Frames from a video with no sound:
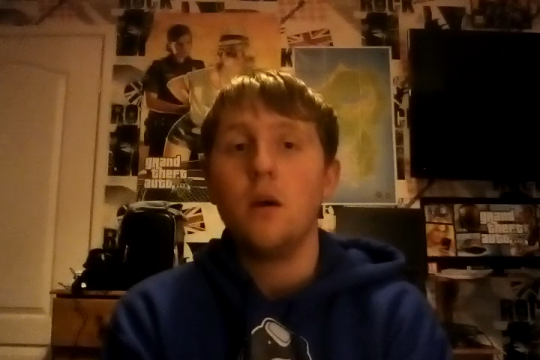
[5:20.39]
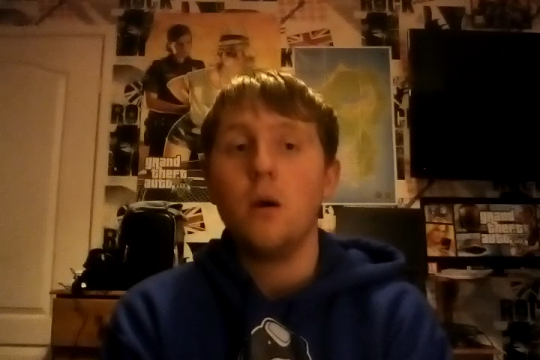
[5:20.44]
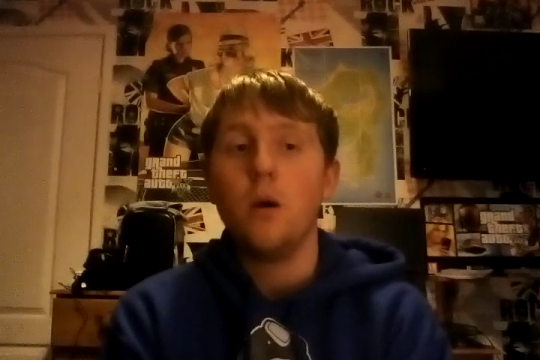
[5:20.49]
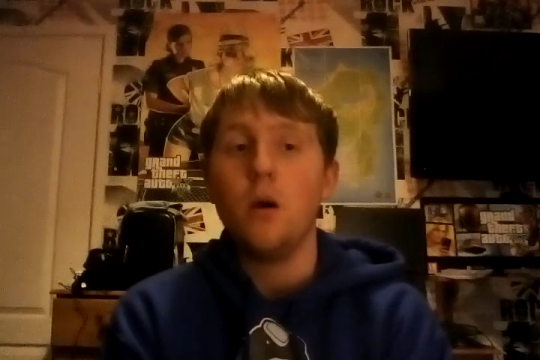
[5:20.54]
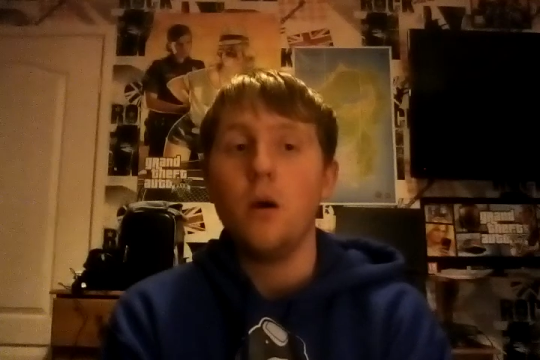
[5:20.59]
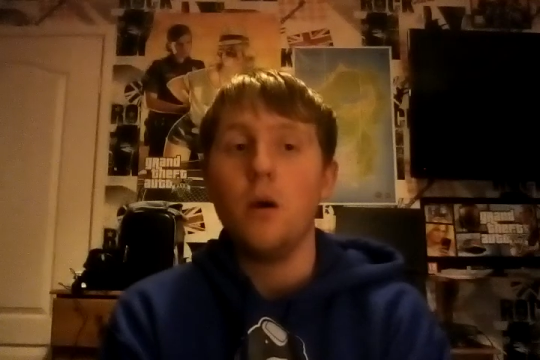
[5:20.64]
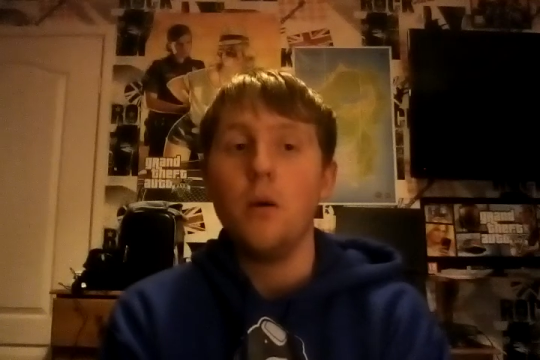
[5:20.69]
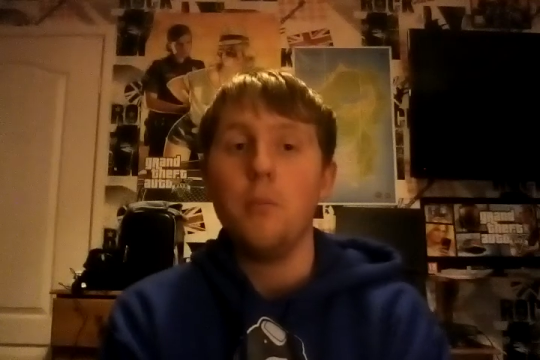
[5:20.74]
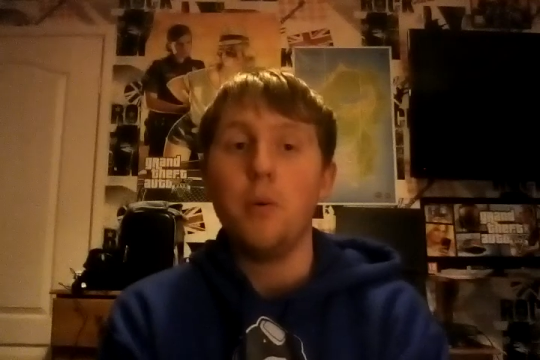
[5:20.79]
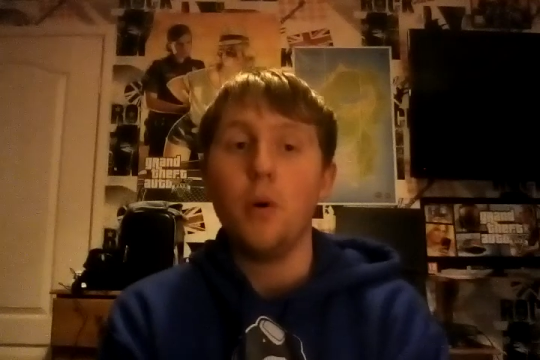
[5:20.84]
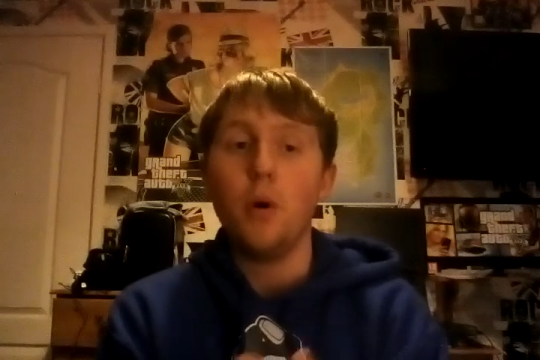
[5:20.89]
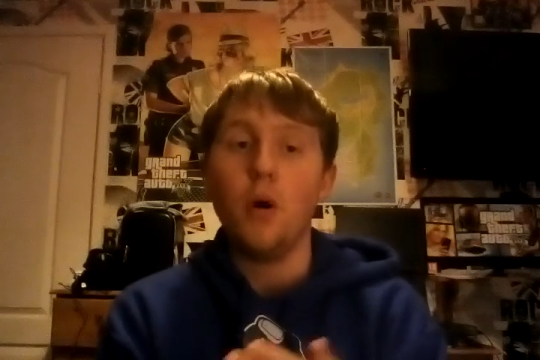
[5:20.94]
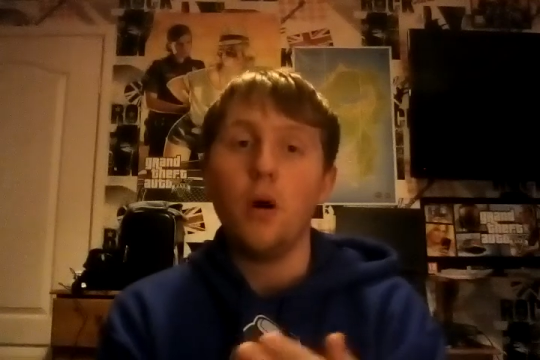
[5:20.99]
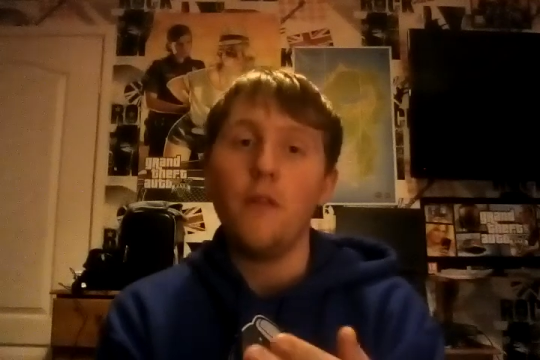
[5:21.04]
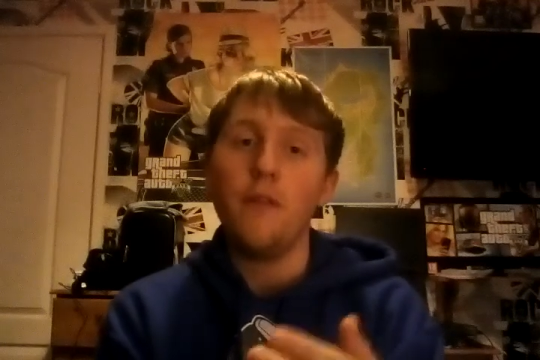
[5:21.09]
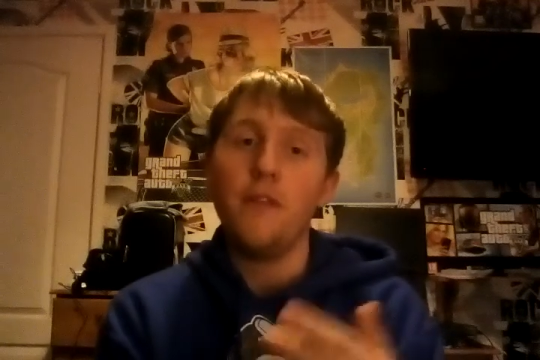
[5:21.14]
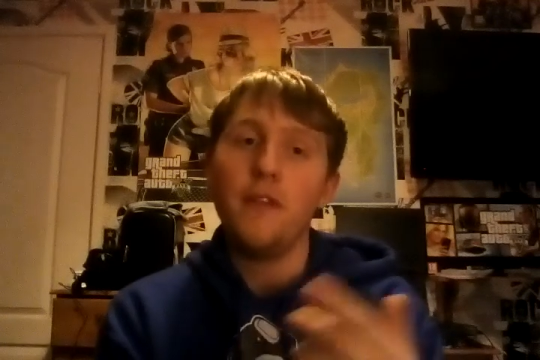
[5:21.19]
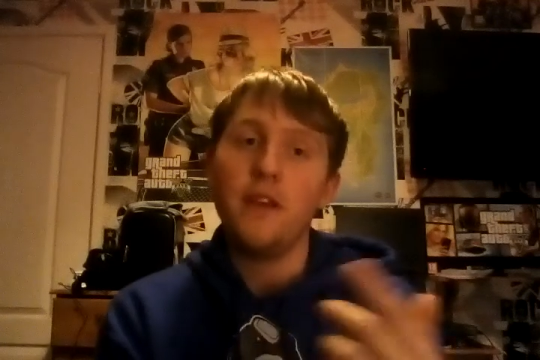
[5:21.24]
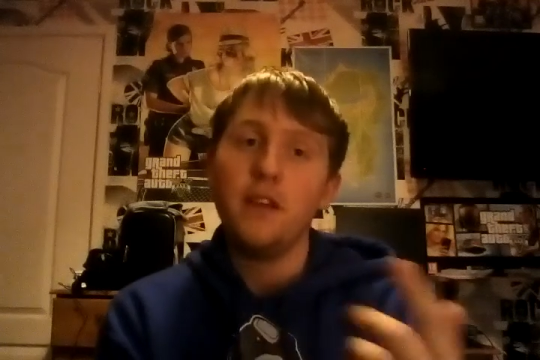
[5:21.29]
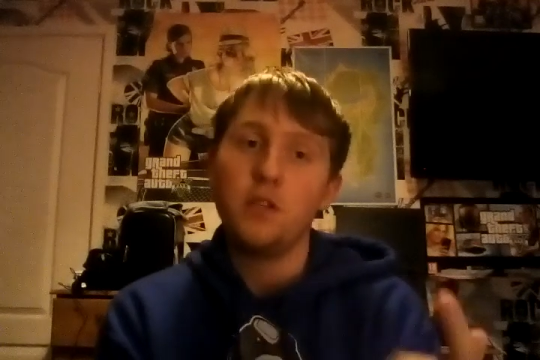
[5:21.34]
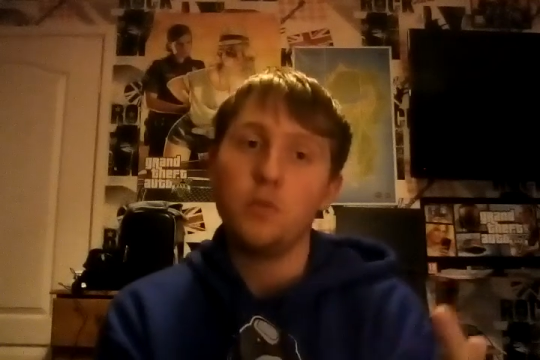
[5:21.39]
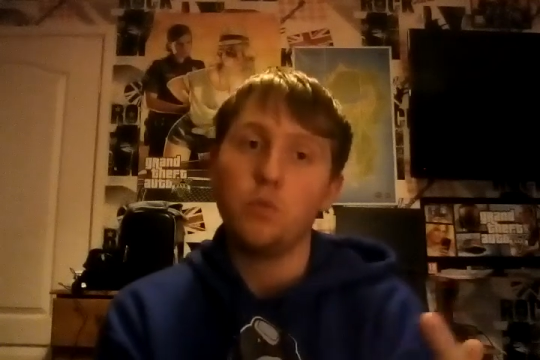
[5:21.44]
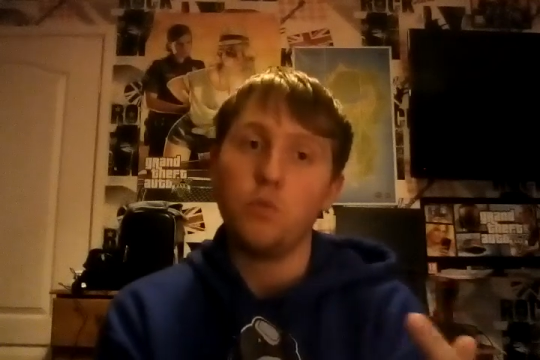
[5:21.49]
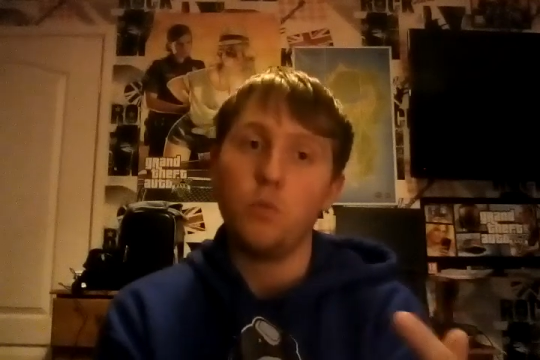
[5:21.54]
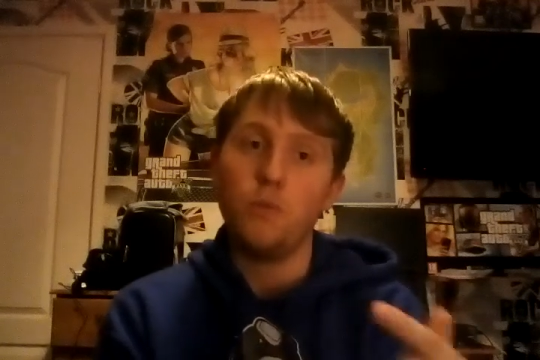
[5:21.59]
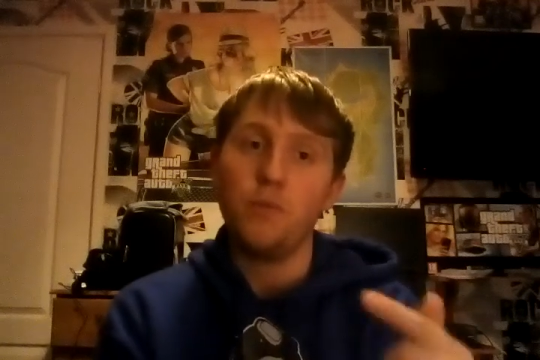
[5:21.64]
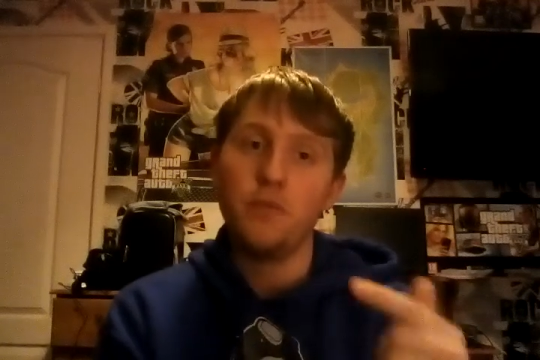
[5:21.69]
But on this